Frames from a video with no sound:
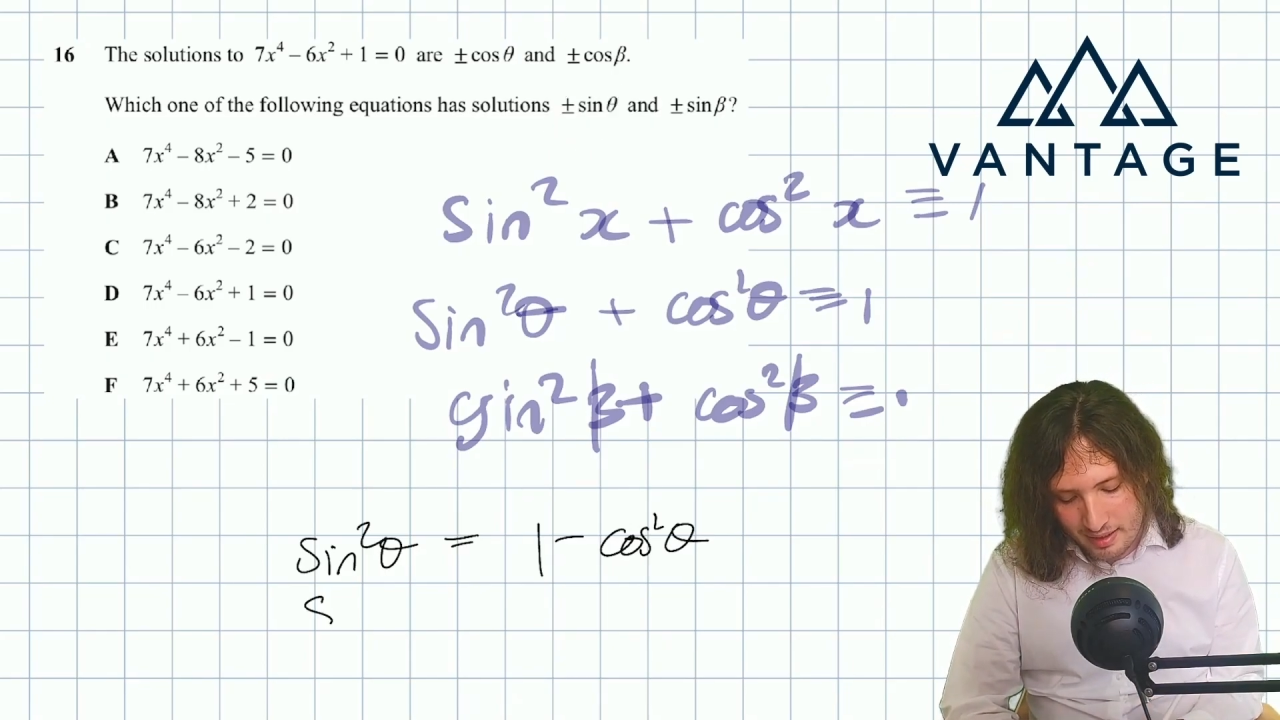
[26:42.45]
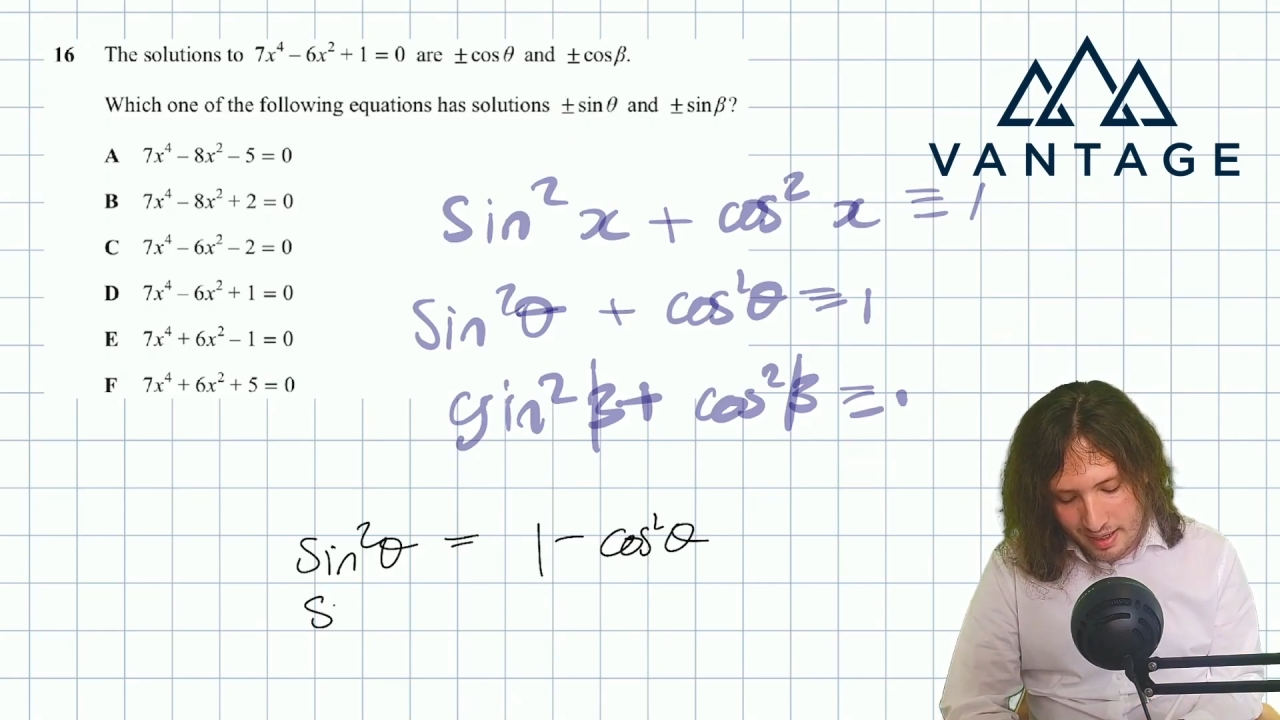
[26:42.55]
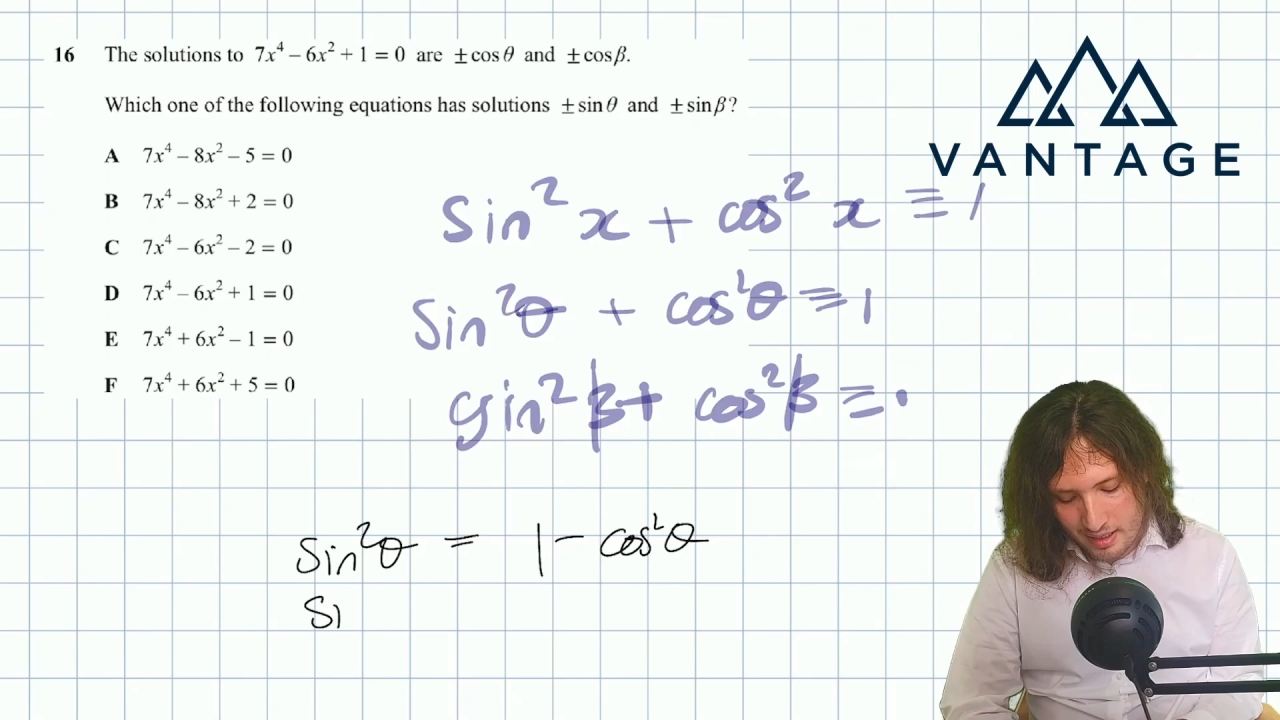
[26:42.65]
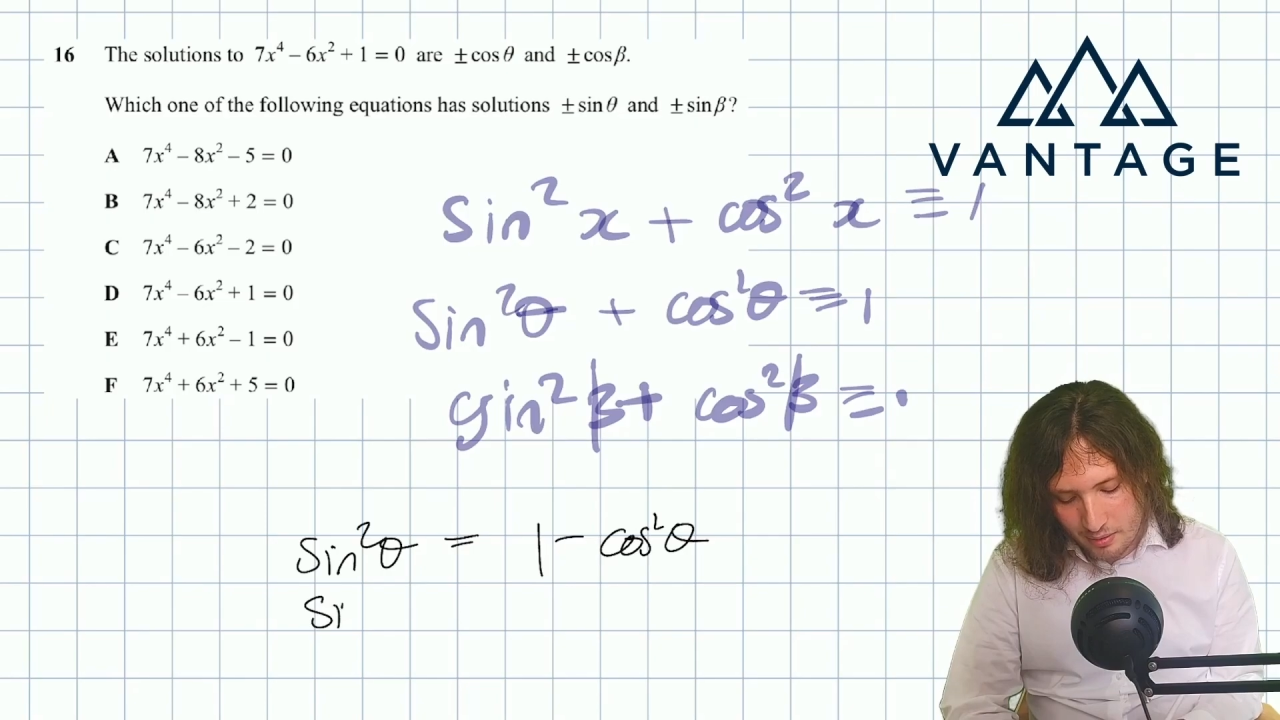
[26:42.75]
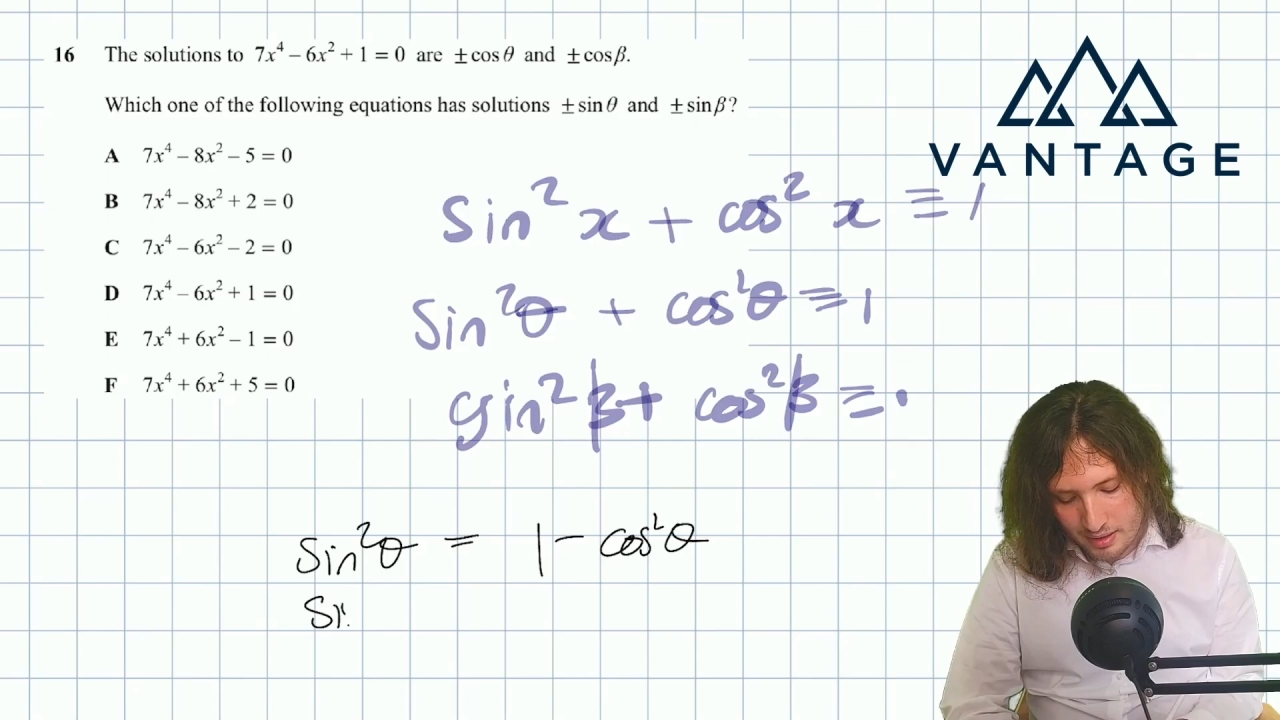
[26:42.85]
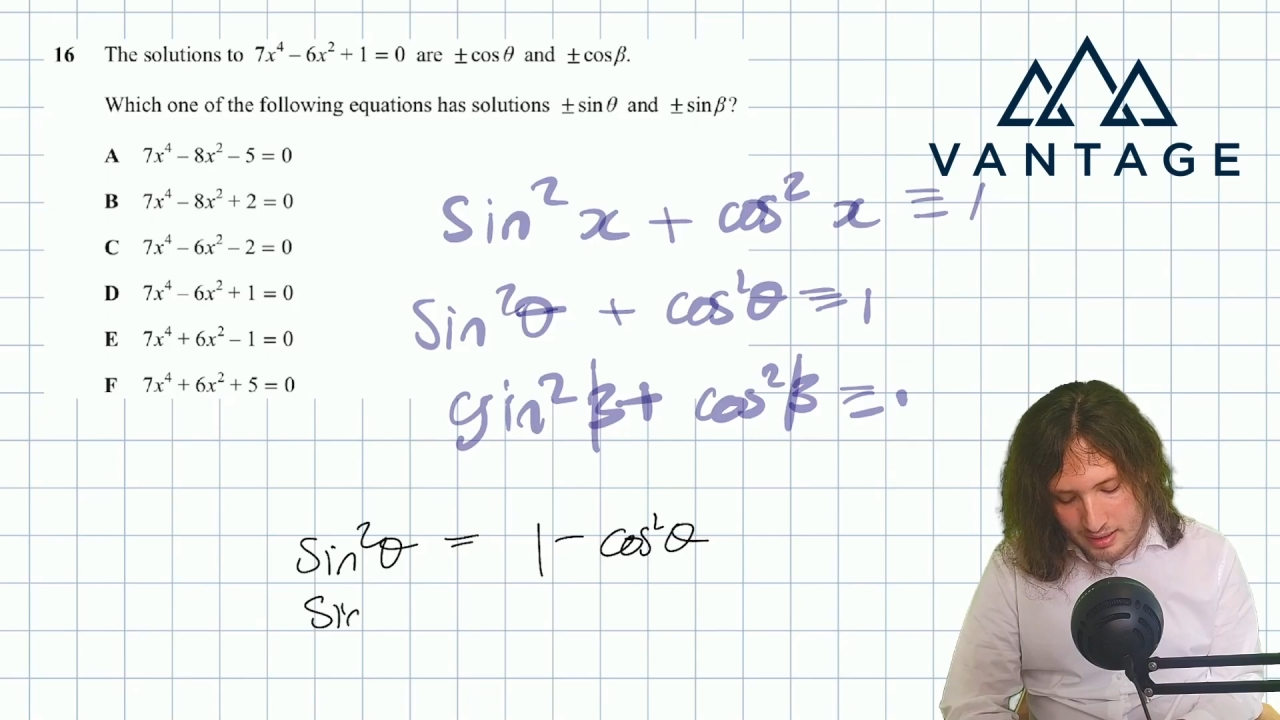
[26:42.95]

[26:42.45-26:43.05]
I know that